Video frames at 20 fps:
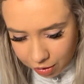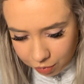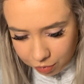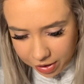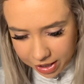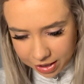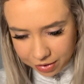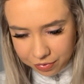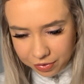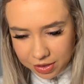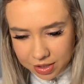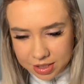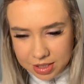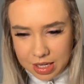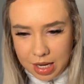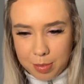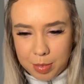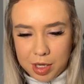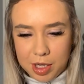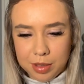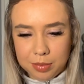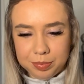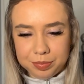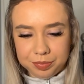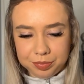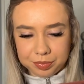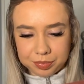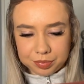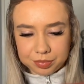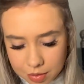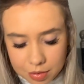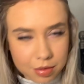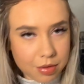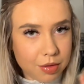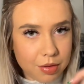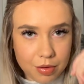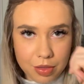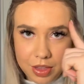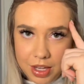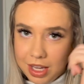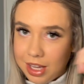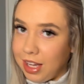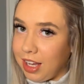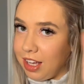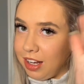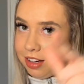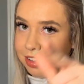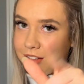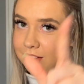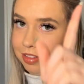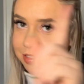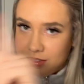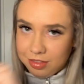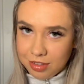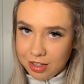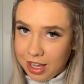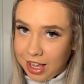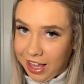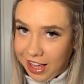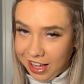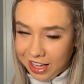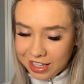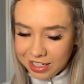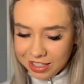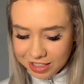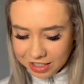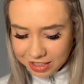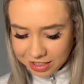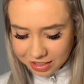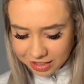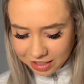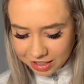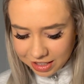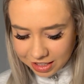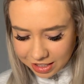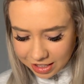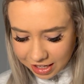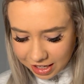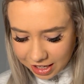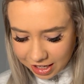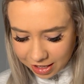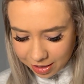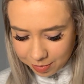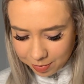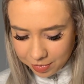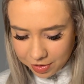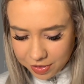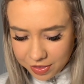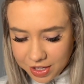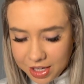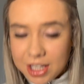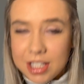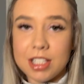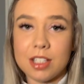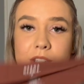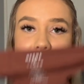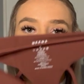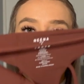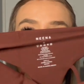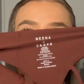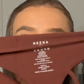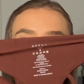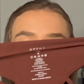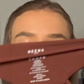Ready for the summer, thinking ahead. These are a size